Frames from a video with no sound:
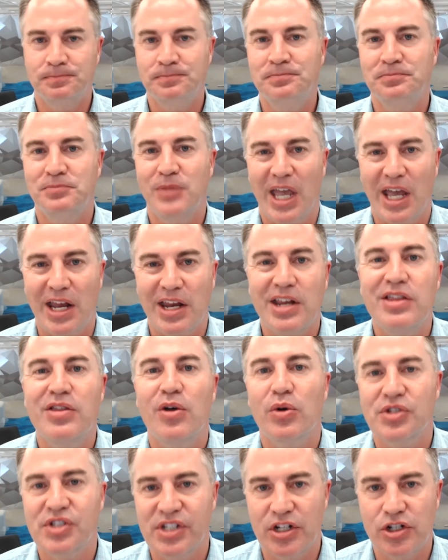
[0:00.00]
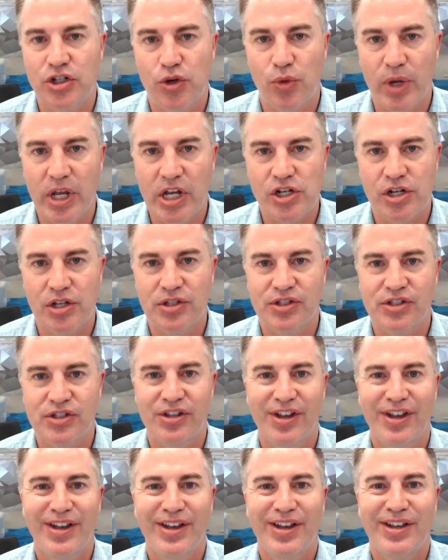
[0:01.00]
and in those situations,
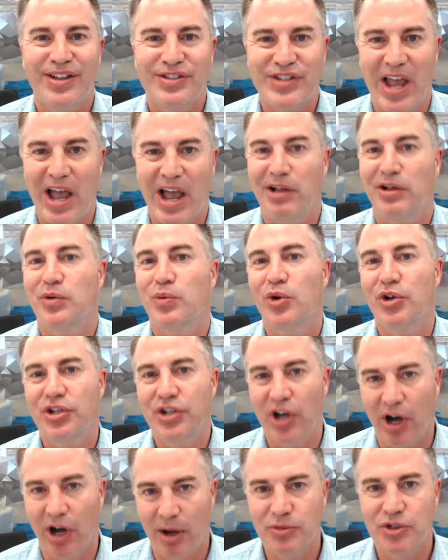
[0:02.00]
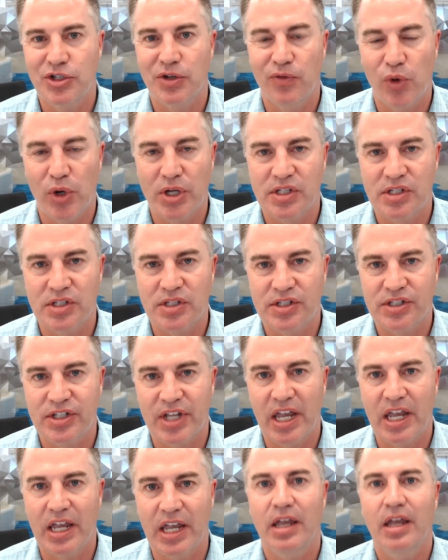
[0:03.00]
talent would come to voice and
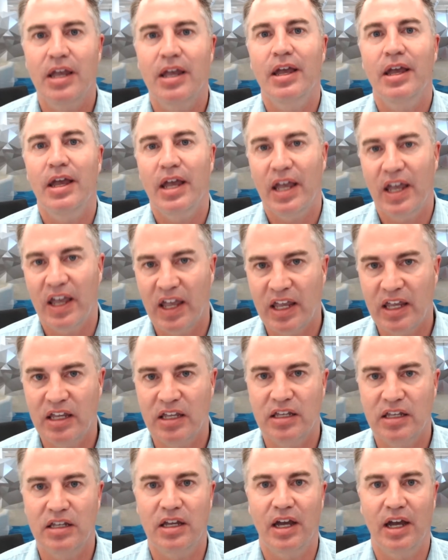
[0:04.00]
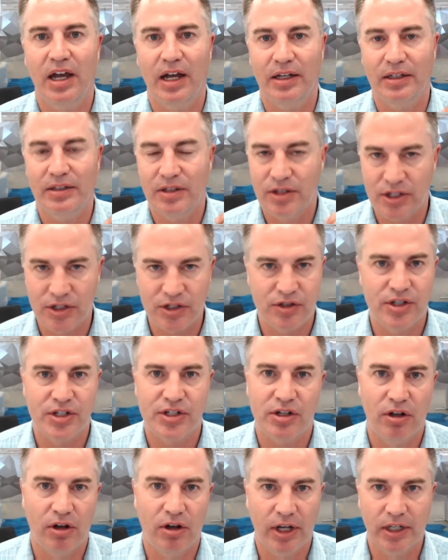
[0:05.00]
say, hey uh, this this
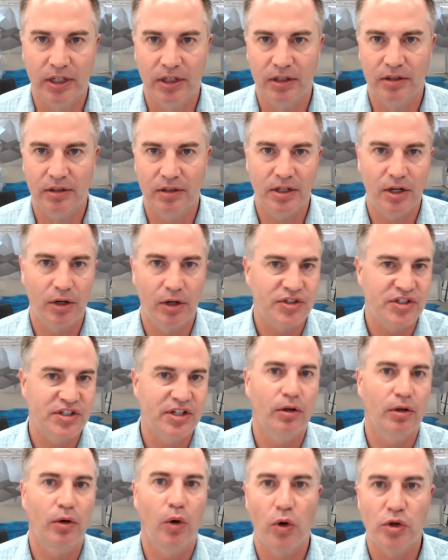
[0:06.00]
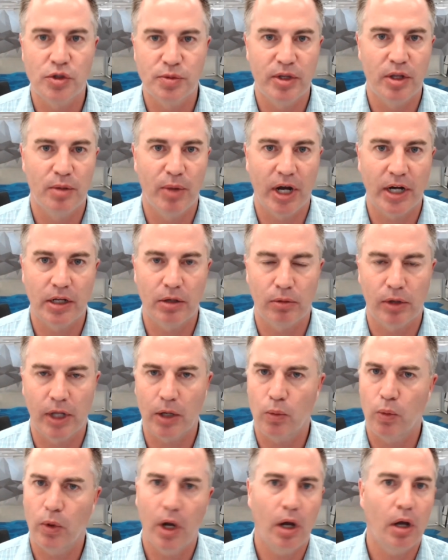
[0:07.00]
client you know still owes me the money and we're
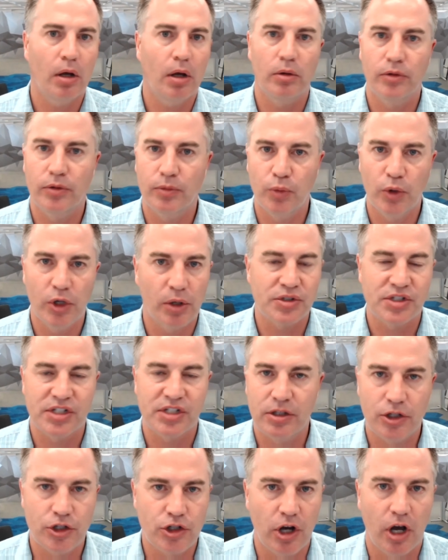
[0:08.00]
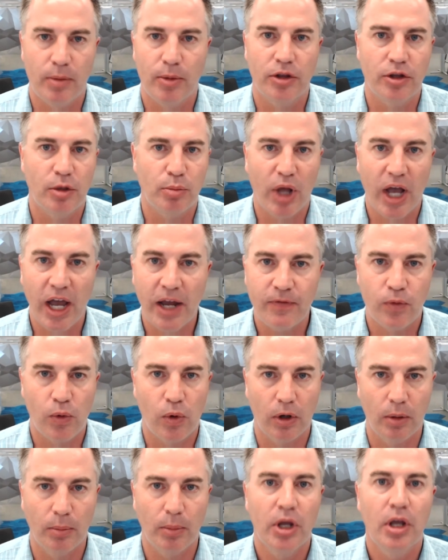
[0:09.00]
like well we don't see the job on the
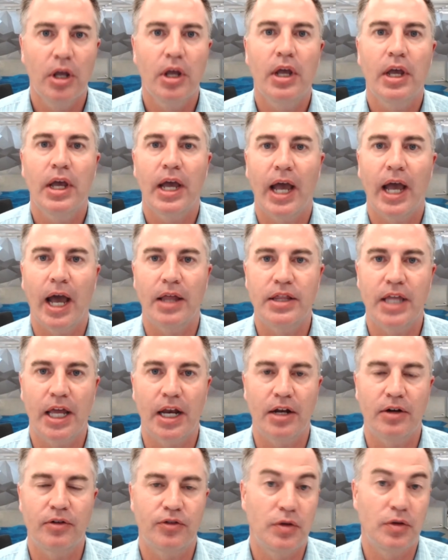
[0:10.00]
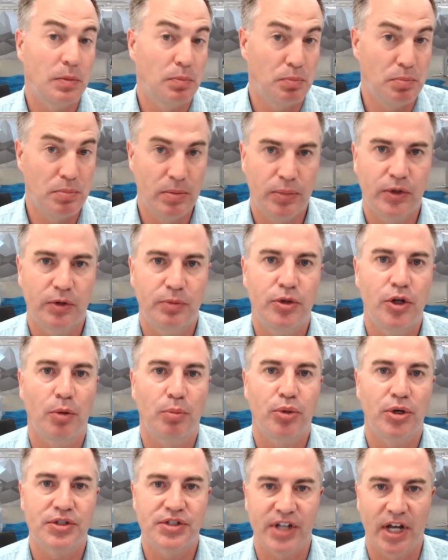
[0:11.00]
platform and then it mm, you know
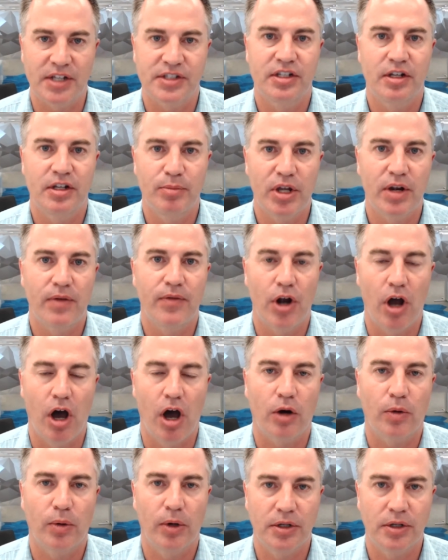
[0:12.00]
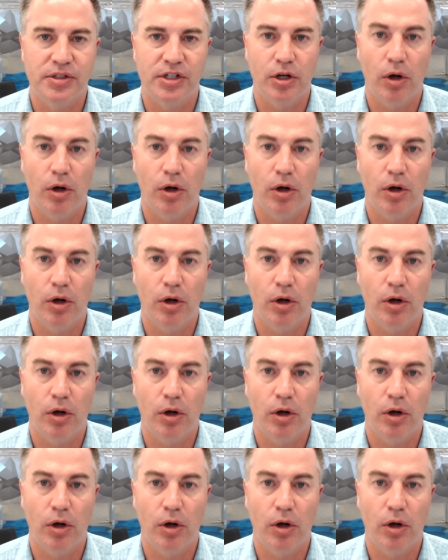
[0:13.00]
puts us in a bit of an awkward say